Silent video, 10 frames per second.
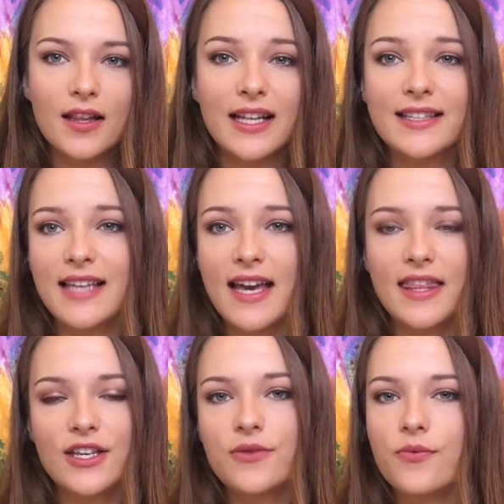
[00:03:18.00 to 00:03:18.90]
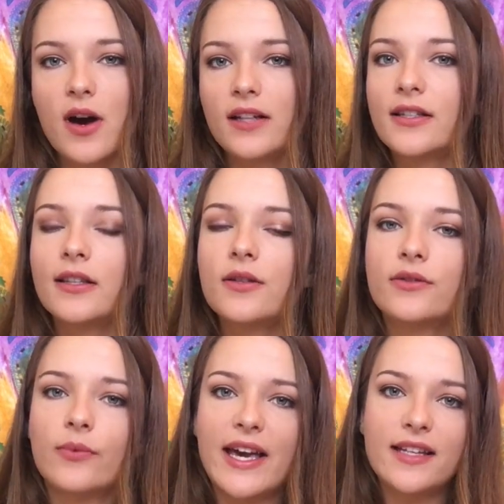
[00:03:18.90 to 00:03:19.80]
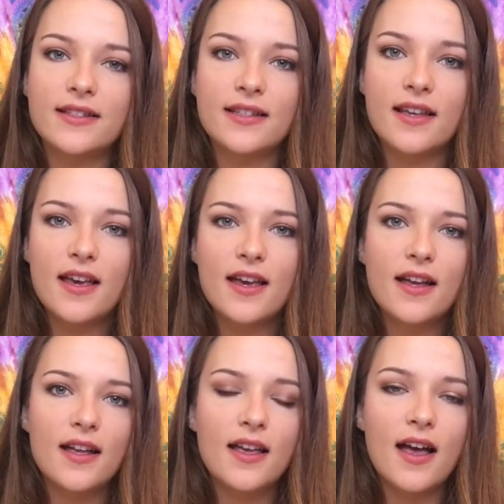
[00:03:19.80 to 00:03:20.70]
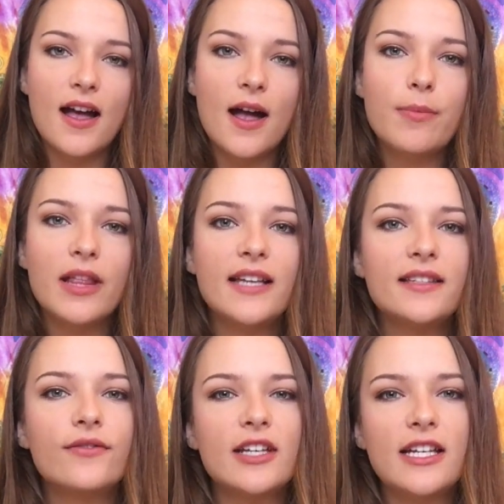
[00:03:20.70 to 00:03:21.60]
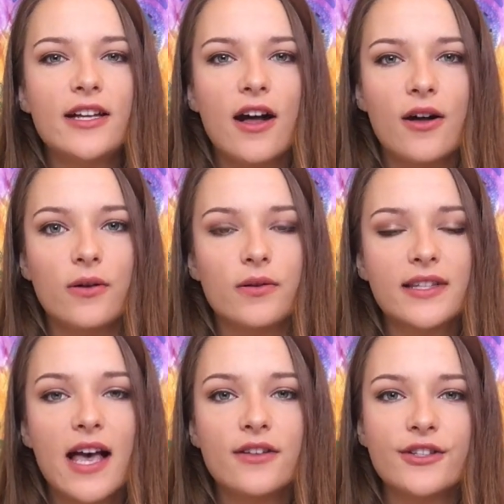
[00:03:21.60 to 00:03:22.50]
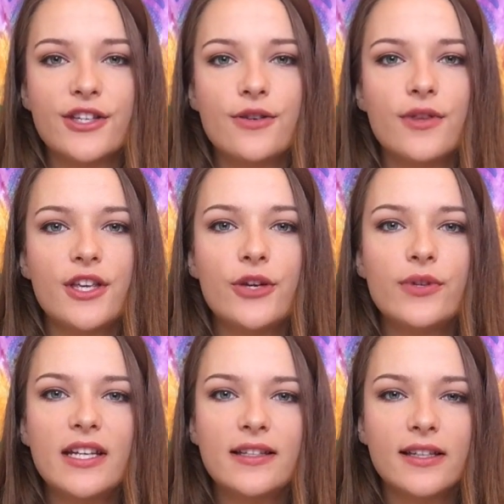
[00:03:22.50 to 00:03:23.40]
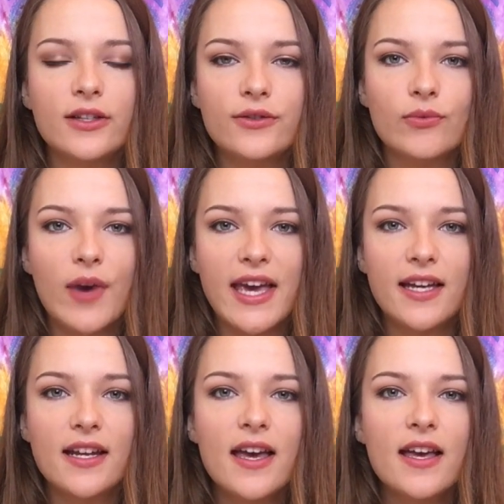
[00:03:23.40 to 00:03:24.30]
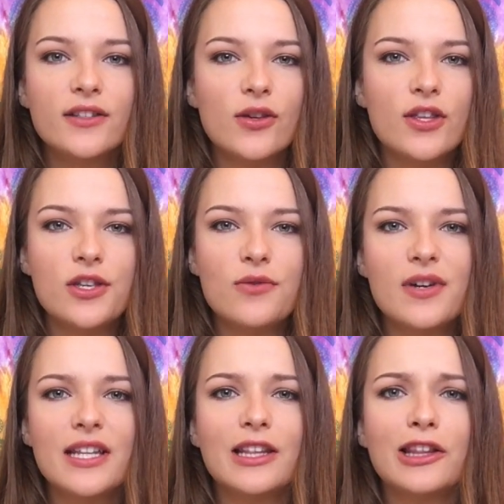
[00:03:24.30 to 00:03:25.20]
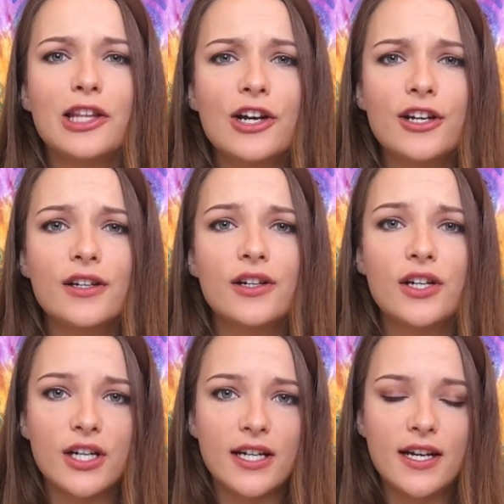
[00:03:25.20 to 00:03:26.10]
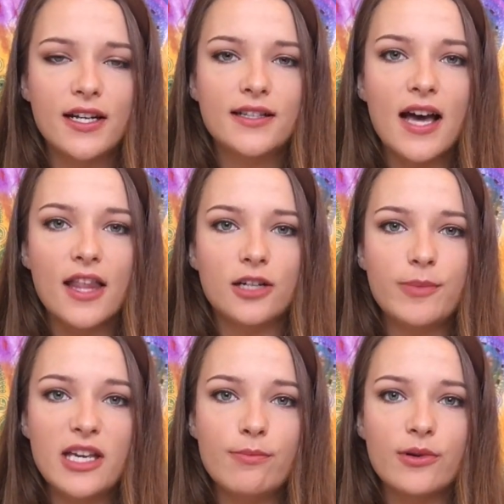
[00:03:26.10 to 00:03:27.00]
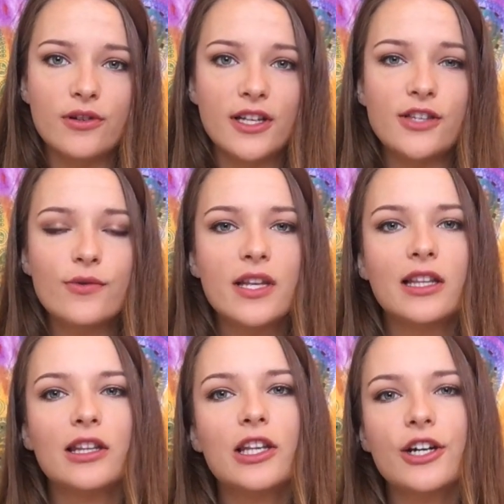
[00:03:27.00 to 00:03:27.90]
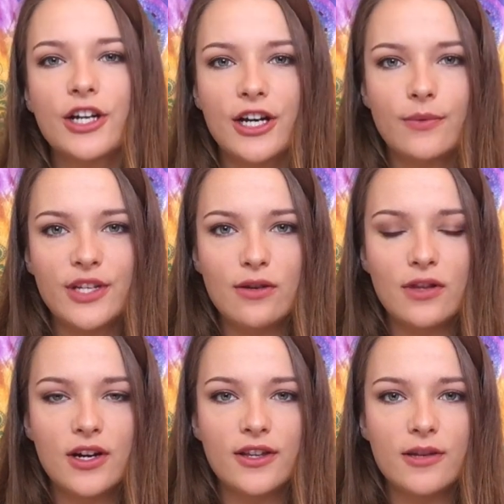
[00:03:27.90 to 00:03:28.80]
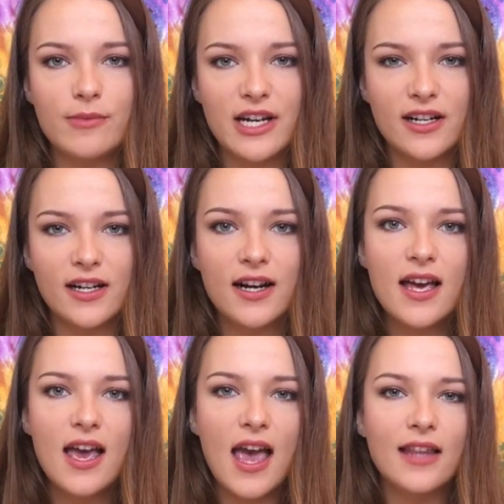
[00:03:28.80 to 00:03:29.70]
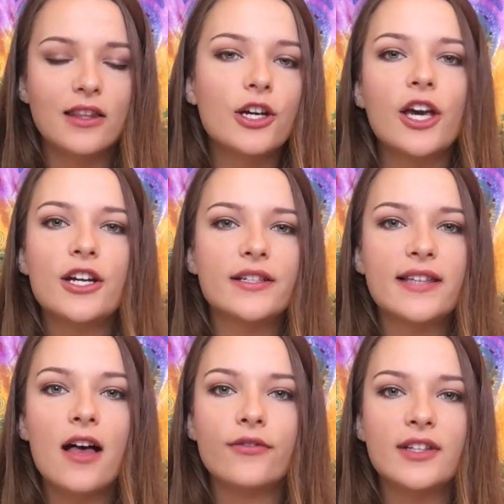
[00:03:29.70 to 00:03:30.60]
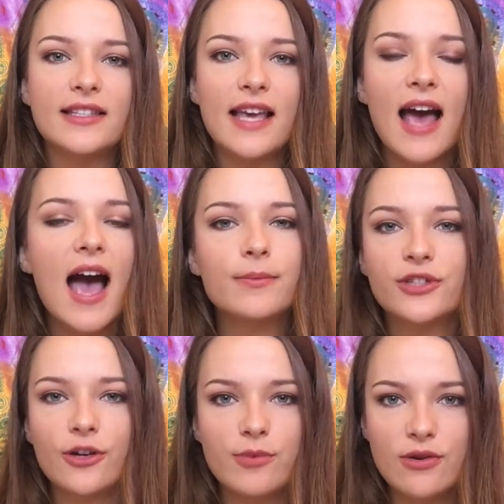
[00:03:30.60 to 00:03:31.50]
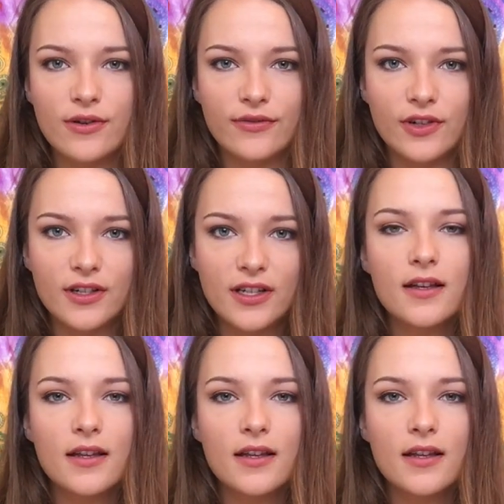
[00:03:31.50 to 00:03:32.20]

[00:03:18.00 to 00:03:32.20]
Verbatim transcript: Let's say that you want to lose weight. A place of ego tells you that you need to lose weight so that you can look good to other people and you can look good when you look in the mirror and look at yourself and say, I'm so beautiful.